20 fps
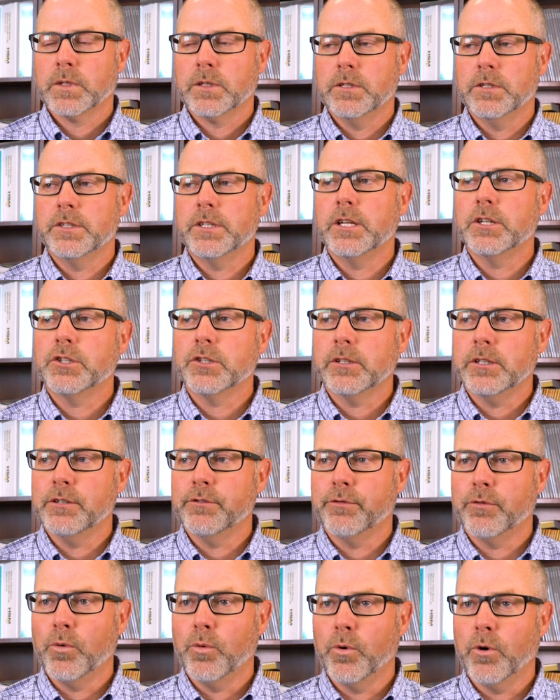essentially
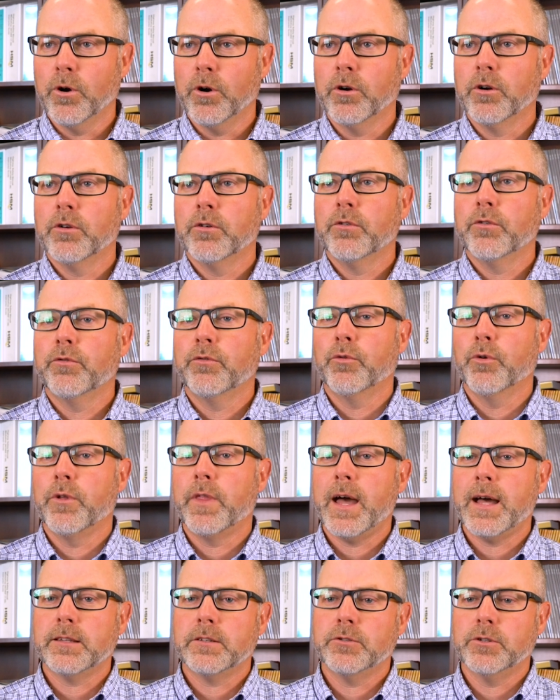for
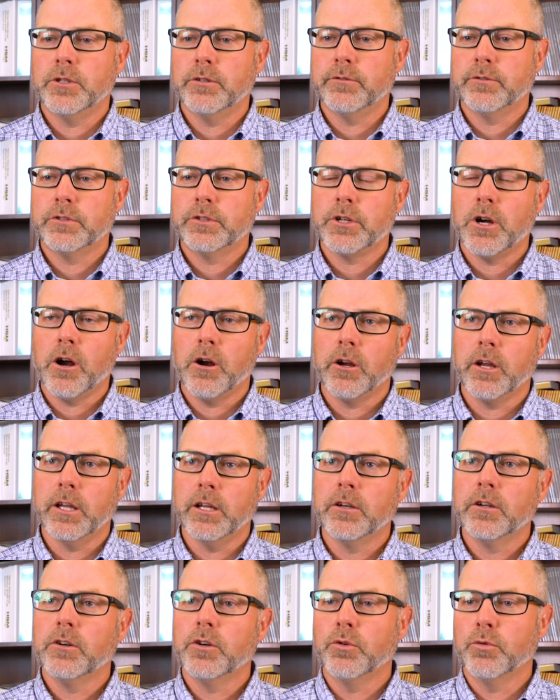that sort of
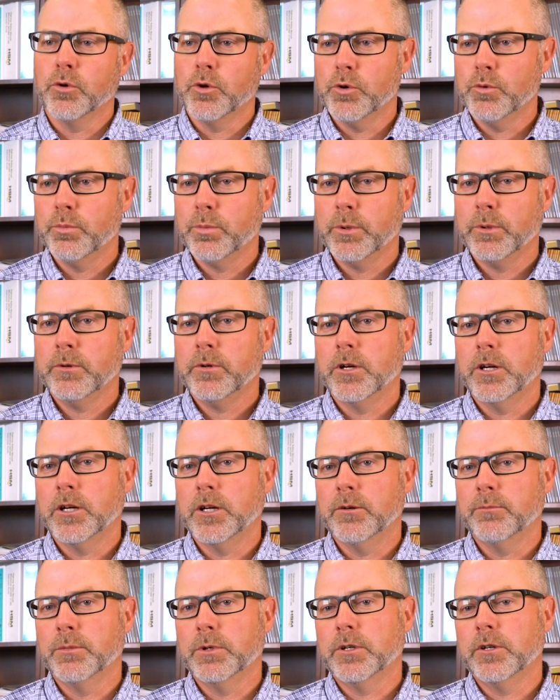target group
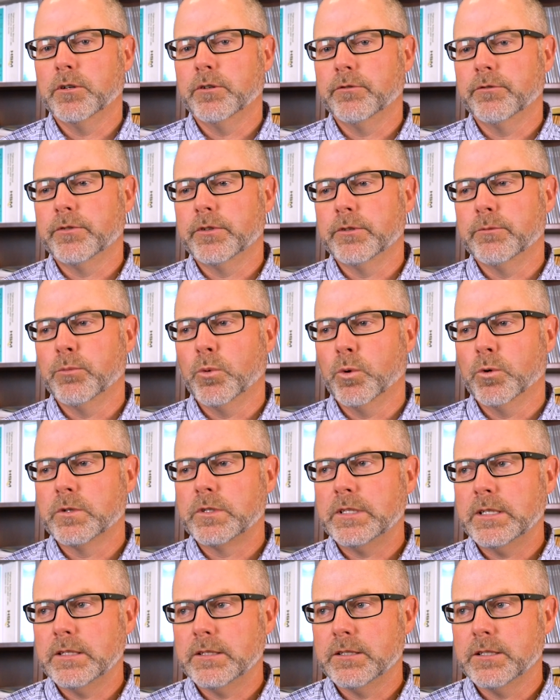of the more
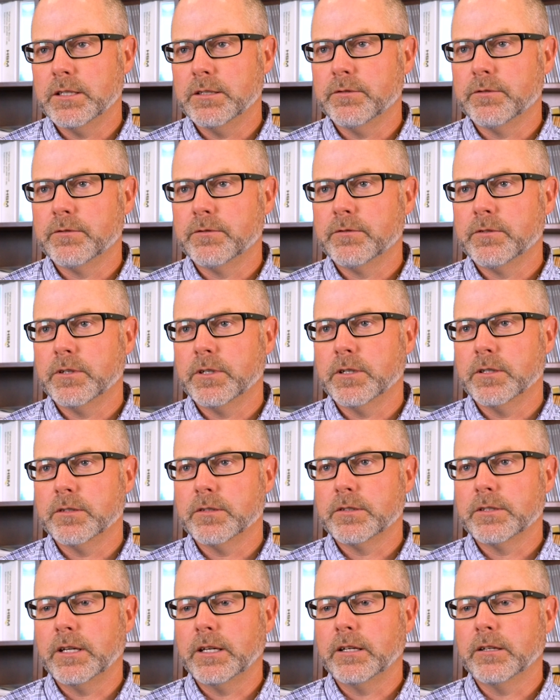sensitive
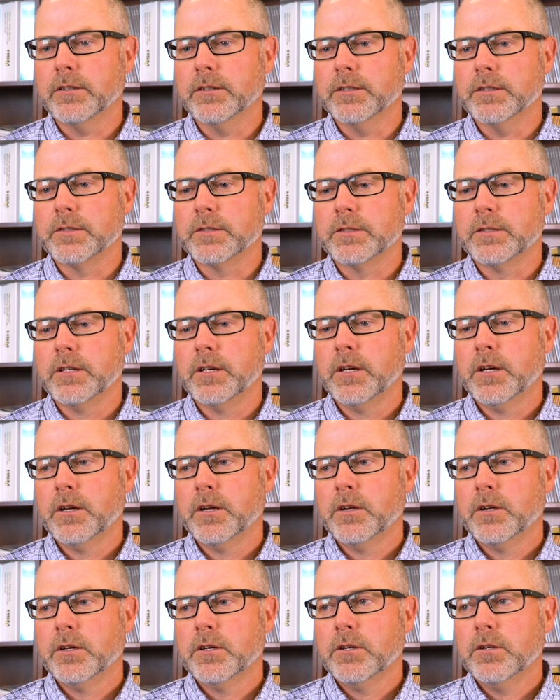cyclist,
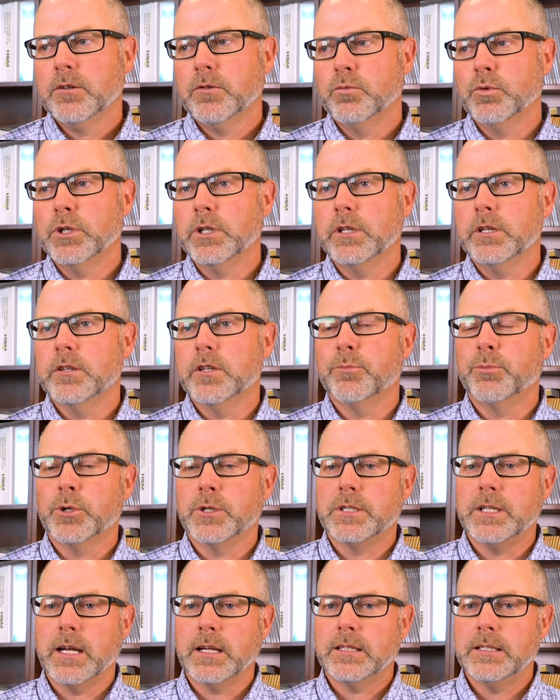really the
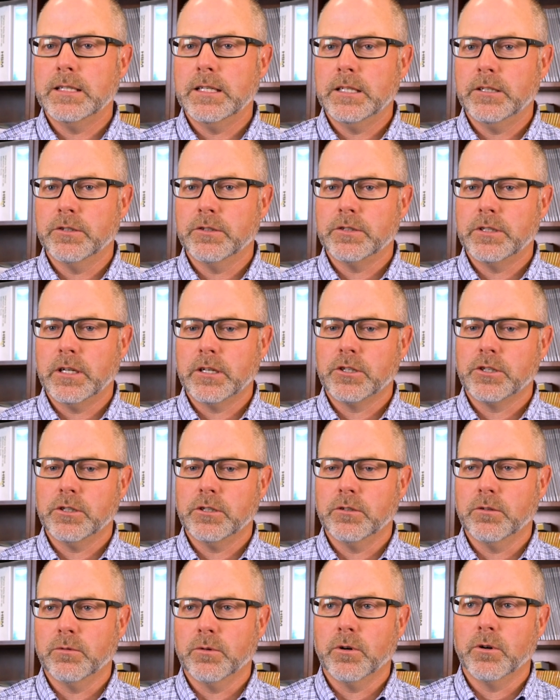protected
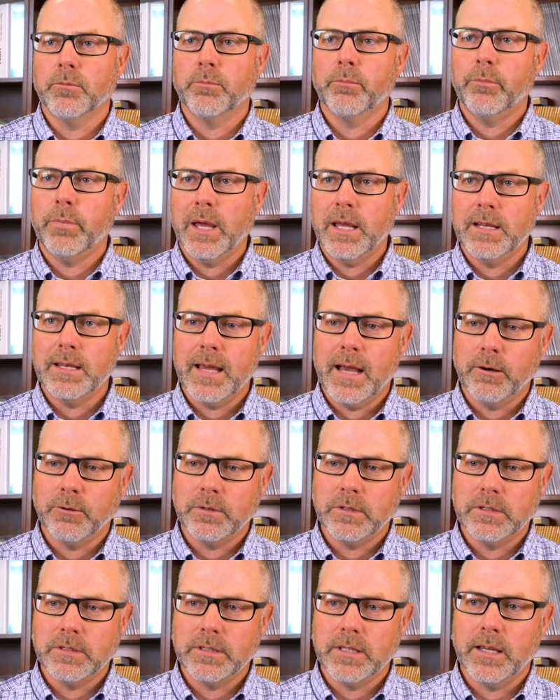intersection or bend
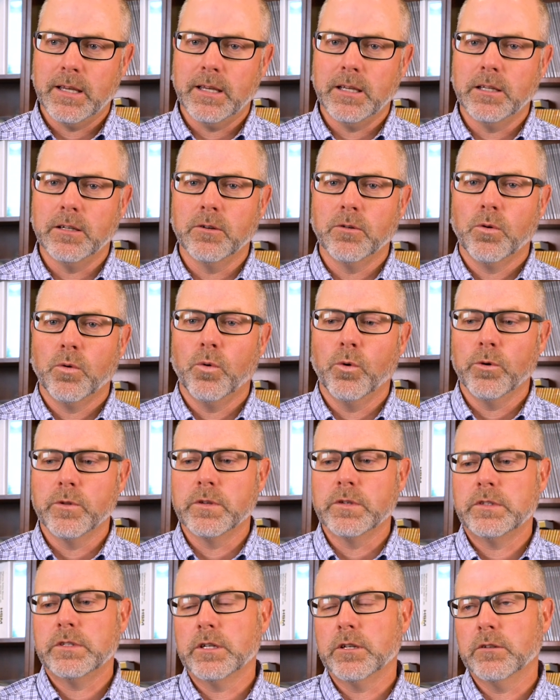out design or
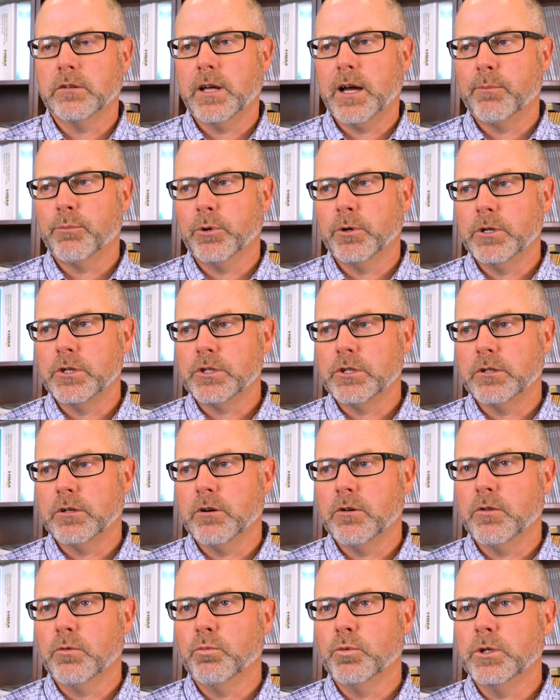the signal operation
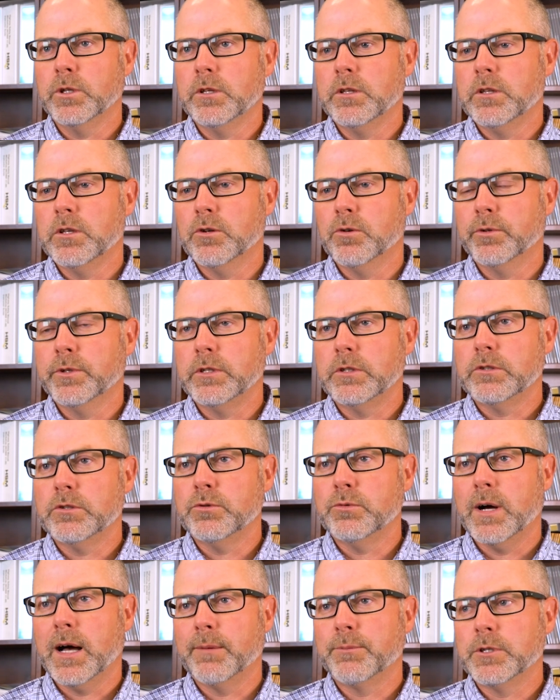are really the only
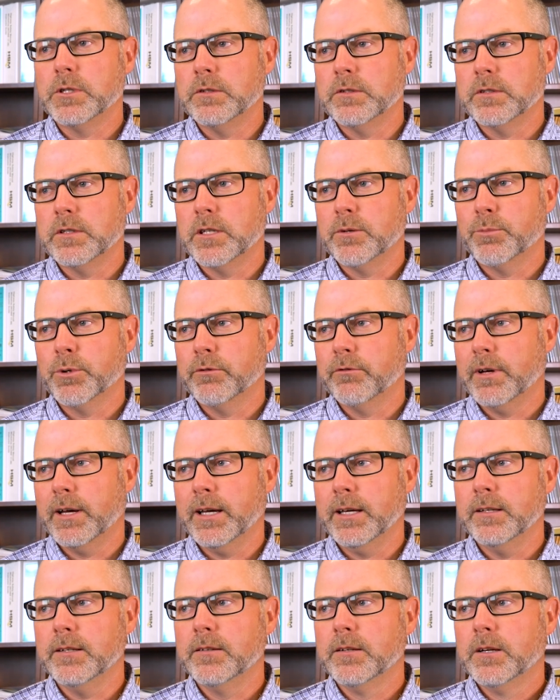two options that
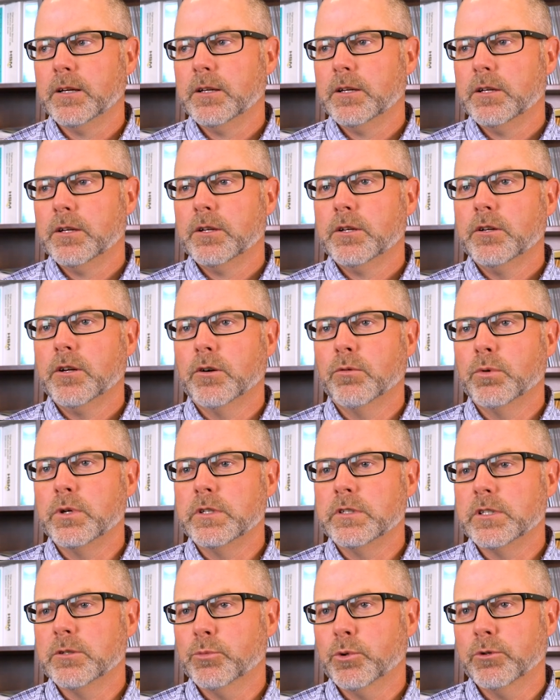provide a
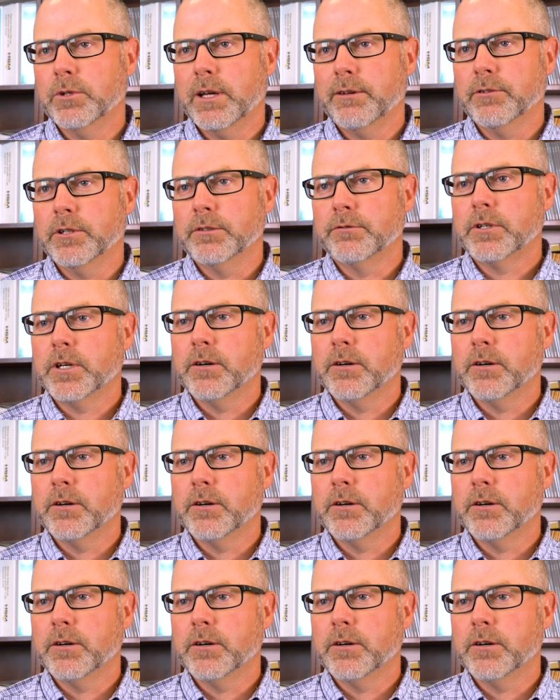reasonable level of